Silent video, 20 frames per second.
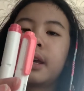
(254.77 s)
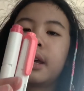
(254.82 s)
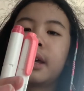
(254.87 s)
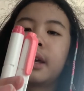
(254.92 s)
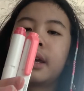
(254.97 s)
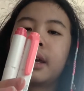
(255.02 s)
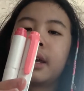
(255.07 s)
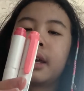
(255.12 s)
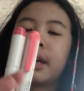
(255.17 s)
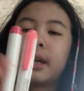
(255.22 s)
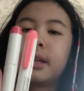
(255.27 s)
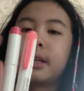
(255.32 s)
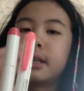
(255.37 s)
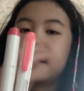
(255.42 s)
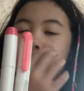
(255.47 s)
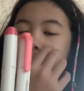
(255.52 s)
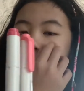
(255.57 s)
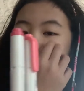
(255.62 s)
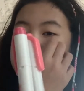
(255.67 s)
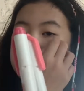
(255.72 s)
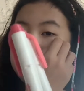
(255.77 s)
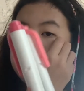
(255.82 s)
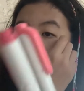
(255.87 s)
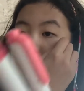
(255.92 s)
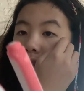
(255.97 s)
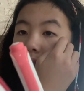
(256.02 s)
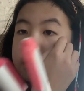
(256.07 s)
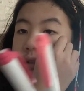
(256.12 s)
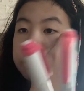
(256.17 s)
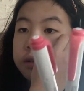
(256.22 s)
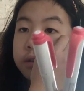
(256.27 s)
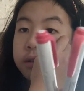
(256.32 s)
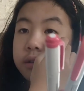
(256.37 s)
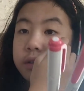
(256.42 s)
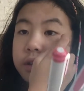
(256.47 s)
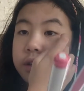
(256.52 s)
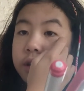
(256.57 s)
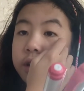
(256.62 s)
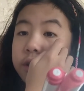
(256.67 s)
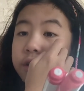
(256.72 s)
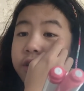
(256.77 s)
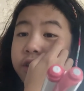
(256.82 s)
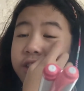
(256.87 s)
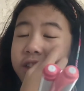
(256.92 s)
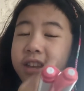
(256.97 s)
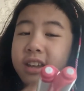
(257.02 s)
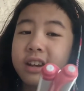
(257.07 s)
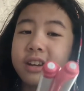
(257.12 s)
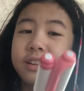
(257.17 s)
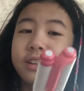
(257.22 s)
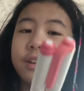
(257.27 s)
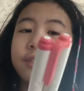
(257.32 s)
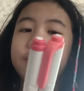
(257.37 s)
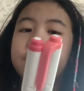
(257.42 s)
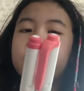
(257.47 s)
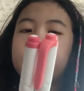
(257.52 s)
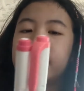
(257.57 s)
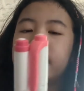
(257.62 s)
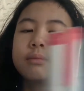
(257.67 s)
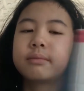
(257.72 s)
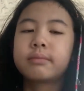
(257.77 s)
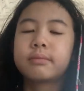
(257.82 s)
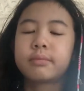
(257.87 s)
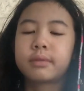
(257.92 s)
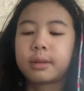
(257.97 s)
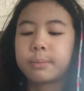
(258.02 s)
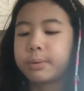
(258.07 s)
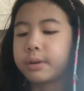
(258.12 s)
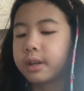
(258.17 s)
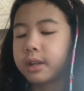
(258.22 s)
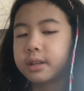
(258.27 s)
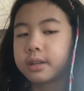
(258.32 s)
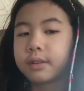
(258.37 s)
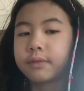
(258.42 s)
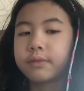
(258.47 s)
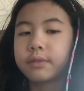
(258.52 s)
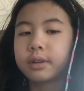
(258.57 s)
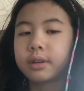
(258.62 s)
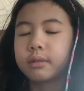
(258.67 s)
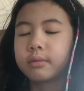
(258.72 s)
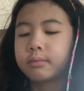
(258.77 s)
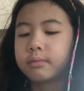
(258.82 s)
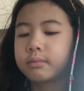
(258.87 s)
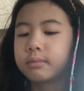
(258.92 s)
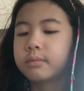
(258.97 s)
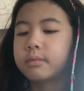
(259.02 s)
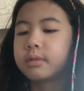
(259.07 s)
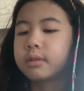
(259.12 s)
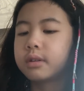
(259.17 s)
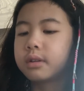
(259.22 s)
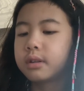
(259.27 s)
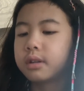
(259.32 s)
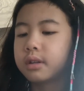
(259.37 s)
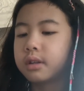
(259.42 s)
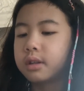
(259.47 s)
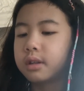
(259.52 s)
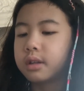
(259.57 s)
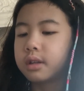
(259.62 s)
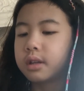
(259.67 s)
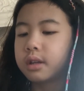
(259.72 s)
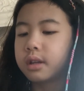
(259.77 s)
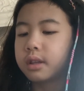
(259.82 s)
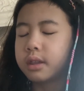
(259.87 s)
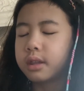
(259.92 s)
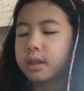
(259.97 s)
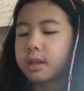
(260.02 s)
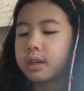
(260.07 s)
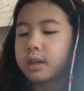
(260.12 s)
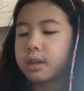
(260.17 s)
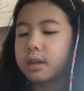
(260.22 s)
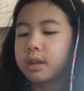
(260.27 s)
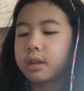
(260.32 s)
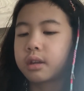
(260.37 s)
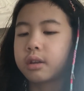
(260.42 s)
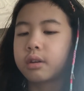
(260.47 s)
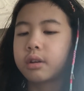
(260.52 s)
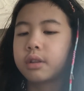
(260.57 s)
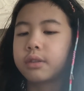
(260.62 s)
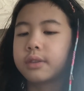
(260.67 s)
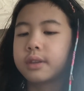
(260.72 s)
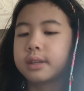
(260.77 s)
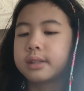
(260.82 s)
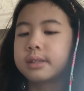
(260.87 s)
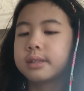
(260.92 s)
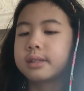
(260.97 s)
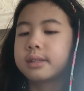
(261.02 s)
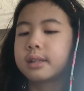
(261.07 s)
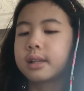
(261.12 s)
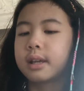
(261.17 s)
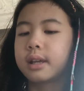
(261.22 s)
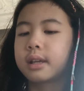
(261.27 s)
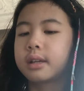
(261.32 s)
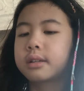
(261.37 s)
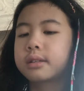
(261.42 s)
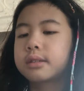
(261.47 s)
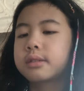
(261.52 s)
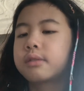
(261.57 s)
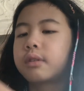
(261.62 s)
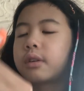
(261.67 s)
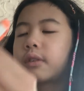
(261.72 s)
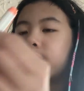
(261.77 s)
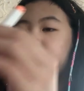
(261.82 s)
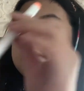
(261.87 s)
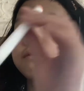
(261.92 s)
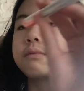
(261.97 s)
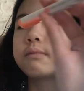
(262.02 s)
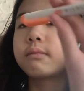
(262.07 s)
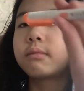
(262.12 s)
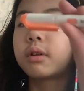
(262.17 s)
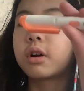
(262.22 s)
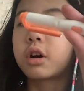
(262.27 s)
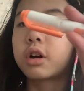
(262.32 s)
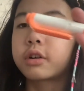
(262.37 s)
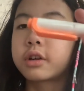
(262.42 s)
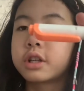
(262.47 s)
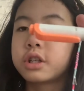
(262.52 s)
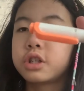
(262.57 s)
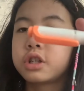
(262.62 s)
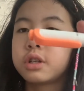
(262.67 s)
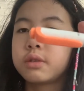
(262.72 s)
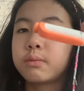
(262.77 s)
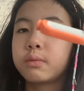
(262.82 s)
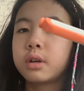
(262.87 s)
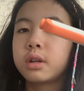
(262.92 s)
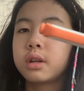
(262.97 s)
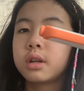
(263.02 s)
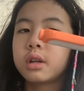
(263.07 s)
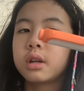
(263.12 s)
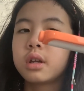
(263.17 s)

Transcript: And I know they are different. They're pretty different. And then I got this like sort of orangey one.